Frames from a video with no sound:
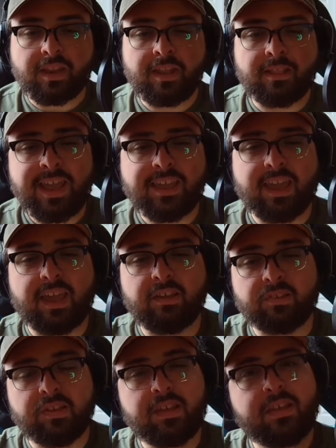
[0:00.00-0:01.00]
In that
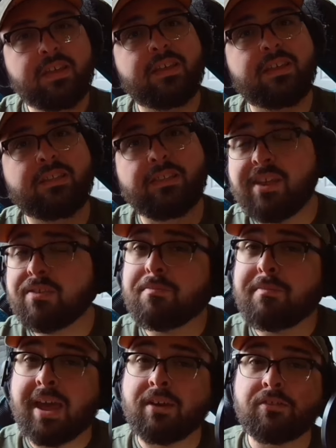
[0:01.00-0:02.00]
case, this
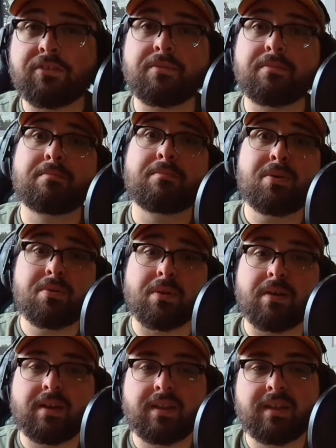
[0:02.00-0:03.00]
matters
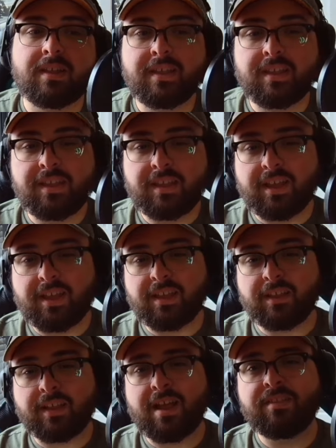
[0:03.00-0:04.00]
more.
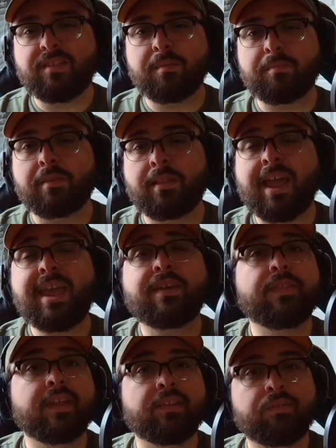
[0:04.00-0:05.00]
Concepts
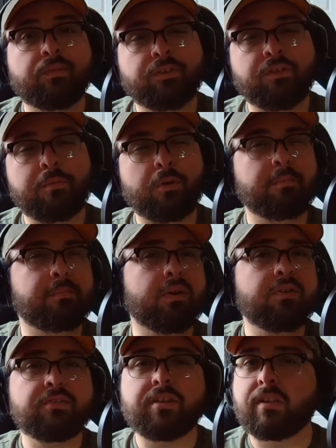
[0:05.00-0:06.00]
like this, which are more
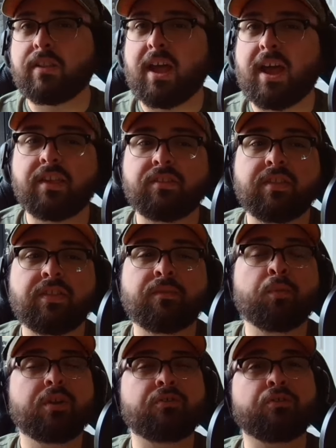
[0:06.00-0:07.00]
personalized,
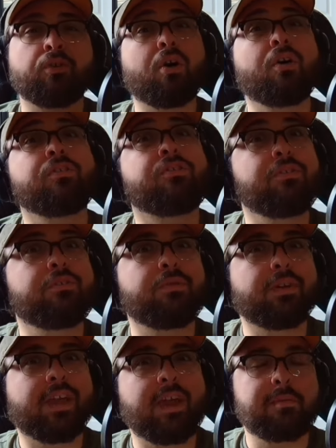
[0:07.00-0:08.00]
what draws you to
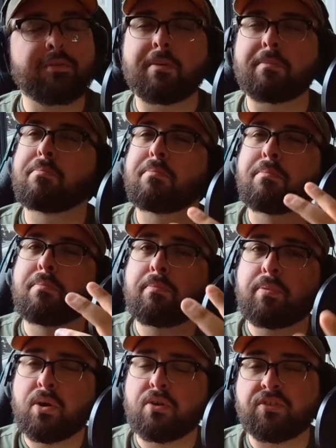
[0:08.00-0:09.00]
a game as a
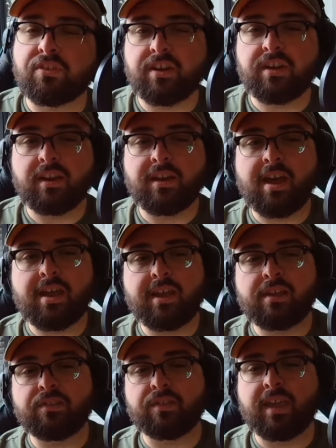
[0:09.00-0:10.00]
person, not
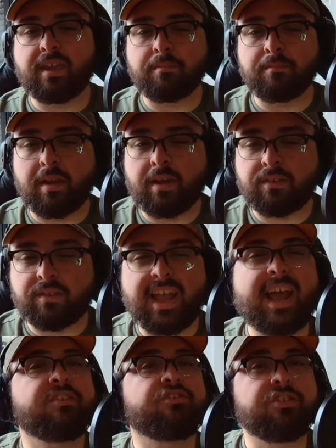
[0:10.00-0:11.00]
as like a
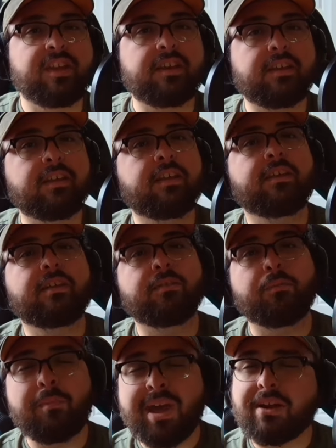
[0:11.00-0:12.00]
stat sheet,
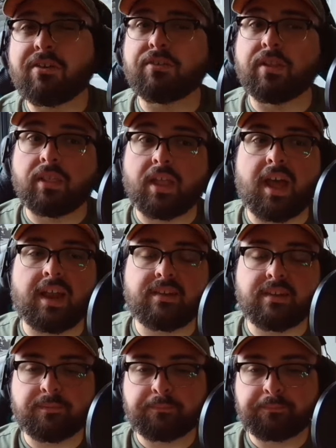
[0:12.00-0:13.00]
matters a lot.